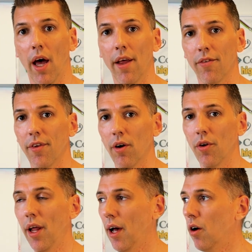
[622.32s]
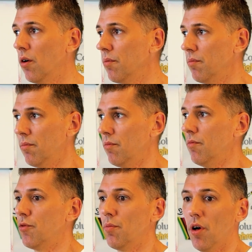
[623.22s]
And so now,
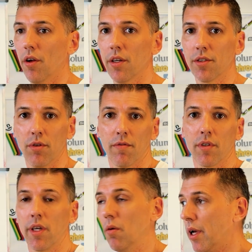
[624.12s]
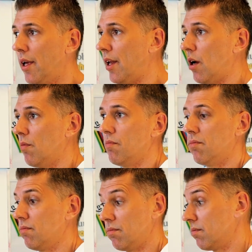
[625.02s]
to be honest, you have to say, okay, now,
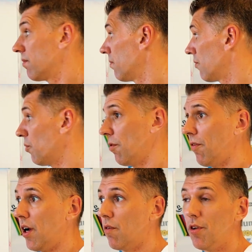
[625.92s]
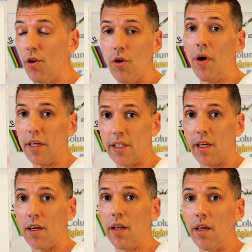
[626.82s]
to be fair, we don't know
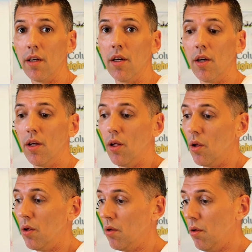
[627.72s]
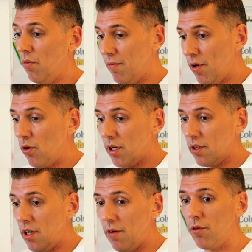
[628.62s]
exactly, when we look at
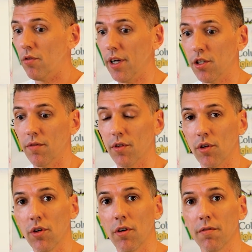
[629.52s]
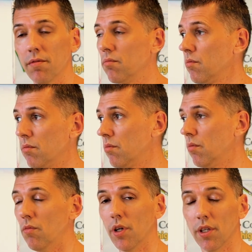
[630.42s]
the left or right shifted curve,
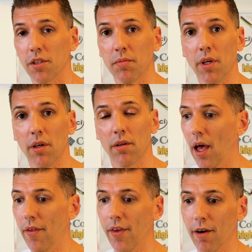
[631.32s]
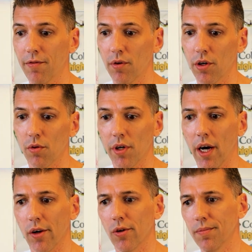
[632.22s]
what does this mean? And therefore, you would
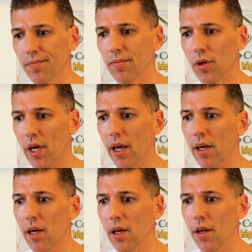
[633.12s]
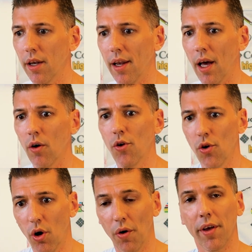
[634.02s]
argue, okay, now
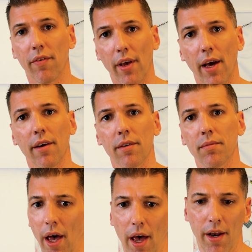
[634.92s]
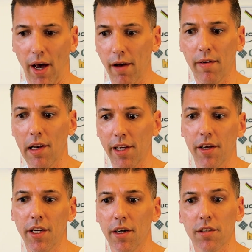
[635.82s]
knowing that, and I will
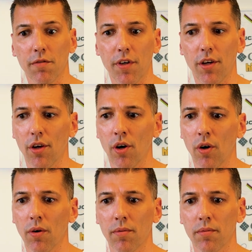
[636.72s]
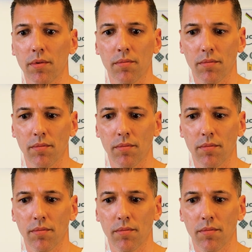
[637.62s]
link here in the video